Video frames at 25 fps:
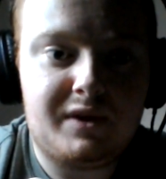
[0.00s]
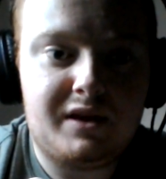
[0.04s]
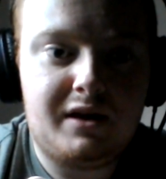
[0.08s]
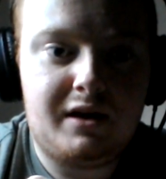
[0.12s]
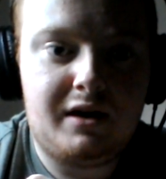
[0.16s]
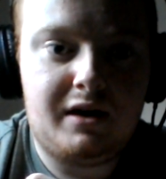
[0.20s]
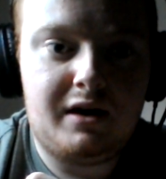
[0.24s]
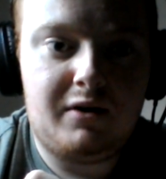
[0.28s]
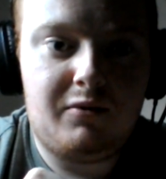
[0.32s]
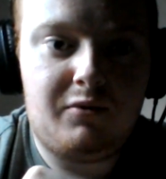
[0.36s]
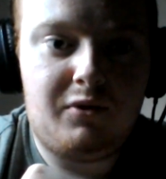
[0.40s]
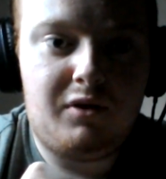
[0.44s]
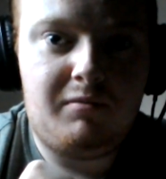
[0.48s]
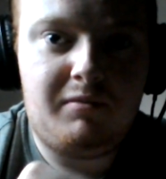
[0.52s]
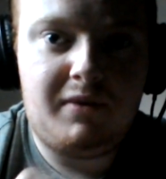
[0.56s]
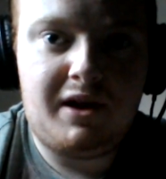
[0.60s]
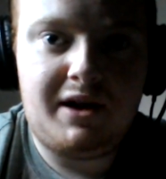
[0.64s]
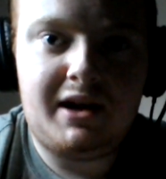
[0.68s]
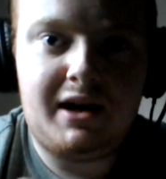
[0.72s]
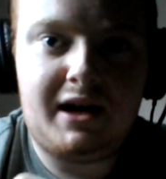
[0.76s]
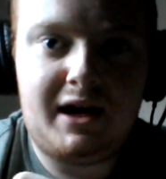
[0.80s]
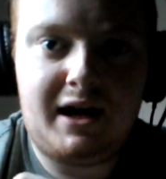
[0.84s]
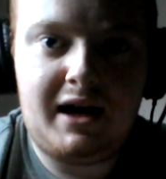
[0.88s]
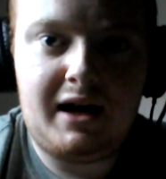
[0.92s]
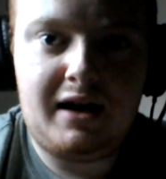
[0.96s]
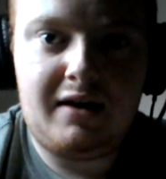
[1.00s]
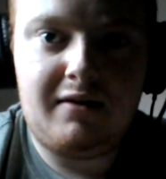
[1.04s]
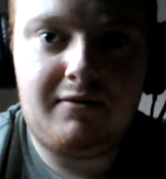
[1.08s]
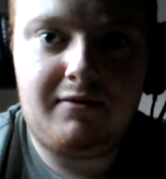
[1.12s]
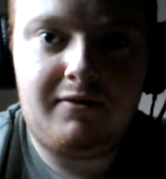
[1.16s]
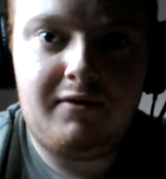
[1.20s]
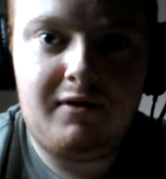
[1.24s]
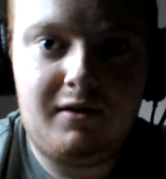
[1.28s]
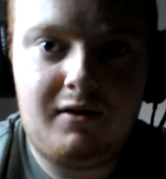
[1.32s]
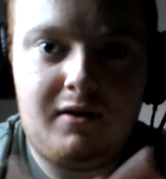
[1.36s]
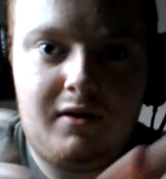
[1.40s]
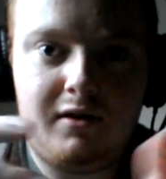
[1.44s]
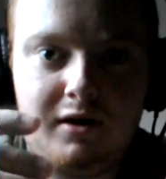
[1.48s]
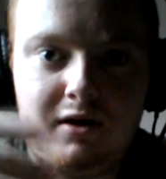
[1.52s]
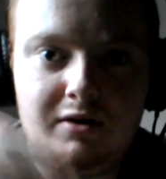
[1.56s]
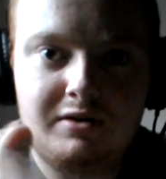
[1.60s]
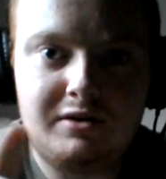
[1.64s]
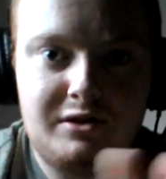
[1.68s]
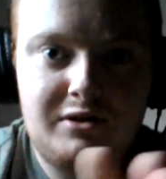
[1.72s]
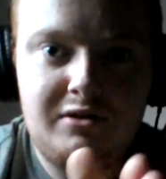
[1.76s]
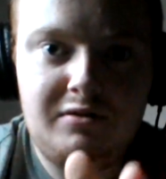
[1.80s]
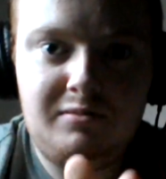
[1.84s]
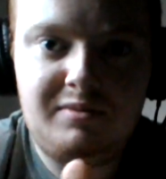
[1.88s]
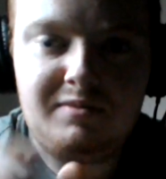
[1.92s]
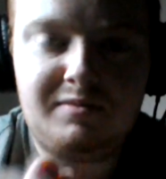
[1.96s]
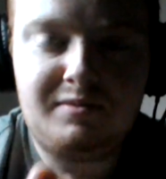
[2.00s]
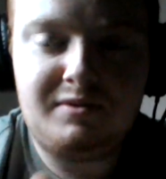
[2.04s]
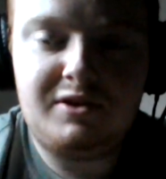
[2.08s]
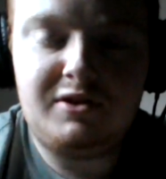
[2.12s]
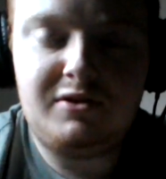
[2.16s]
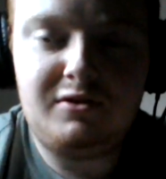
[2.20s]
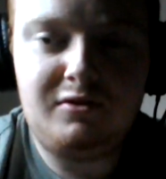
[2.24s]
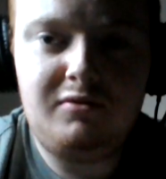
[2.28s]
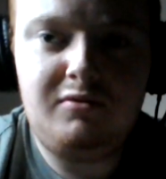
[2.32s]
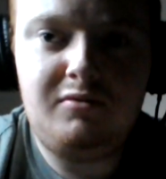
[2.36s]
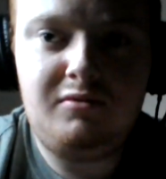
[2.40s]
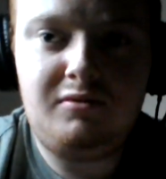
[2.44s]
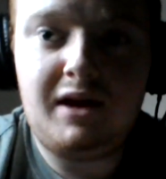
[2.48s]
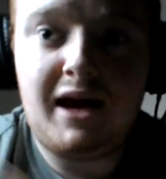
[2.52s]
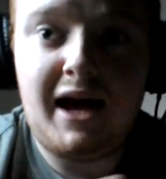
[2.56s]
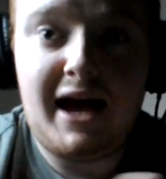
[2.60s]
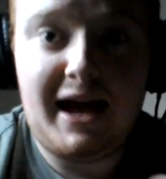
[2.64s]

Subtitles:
what Manor have are two